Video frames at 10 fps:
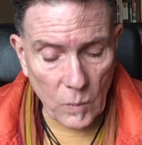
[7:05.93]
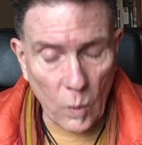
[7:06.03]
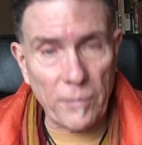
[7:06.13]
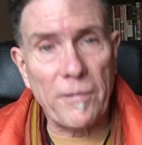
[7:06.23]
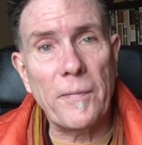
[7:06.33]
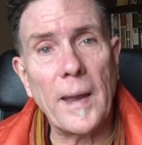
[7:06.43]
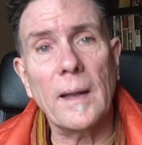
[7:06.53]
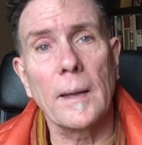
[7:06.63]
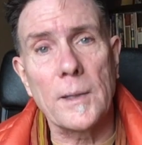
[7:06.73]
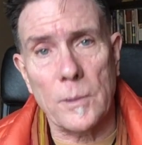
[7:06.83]
Or
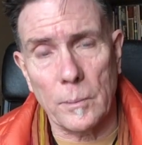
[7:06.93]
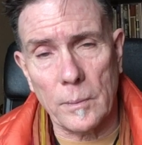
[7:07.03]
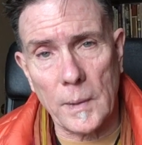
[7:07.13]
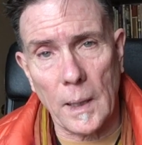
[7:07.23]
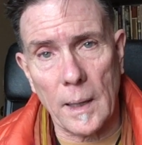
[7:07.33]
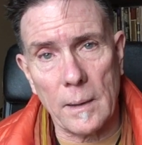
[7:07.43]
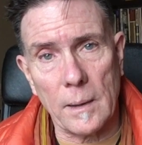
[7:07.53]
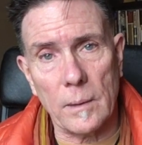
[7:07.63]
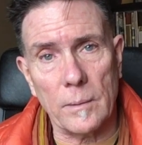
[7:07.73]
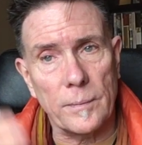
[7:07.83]
fatalism, the
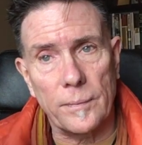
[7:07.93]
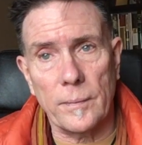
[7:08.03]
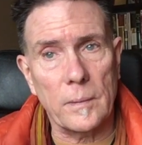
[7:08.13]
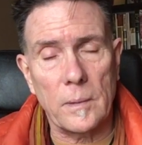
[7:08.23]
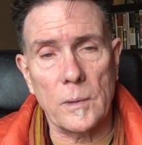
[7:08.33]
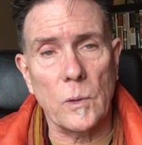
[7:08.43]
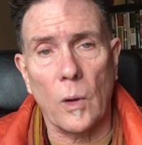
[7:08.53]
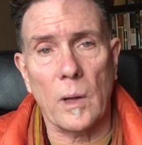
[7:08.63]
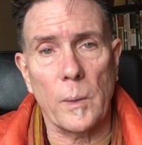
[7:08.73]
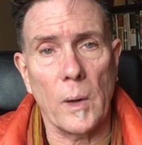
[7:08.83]
idea of it's all
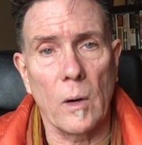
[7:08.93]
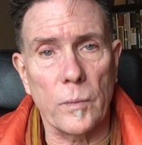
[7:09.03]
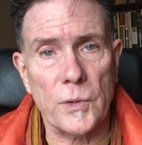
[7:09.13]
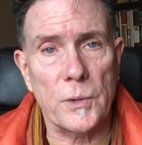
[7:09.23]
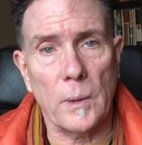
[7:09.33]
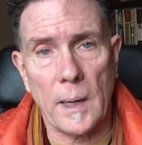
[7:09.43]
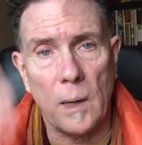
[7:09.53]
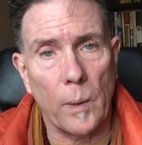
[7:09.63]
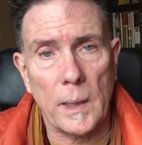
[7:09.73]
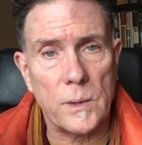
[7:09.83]
going to be over soon
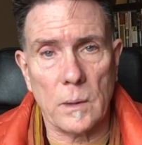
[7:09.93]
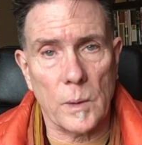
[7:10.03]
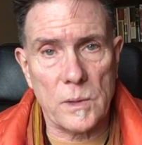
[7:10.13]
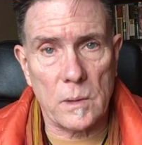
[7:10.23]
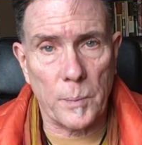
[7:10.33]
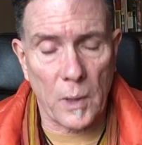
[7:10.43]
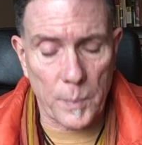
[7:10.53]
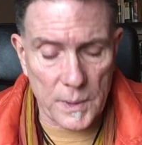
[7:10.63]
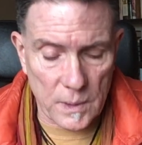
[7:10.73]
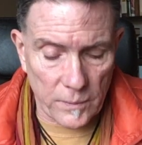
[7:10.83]
anyway, so what's the
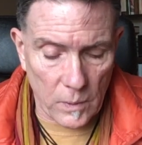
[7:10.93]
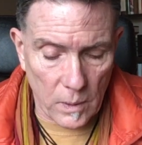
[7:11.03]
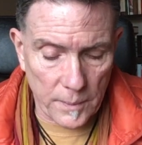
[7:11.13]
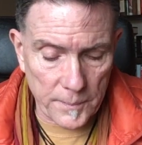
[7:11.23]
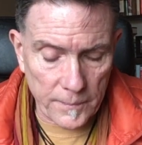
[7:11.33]
purpose of it all?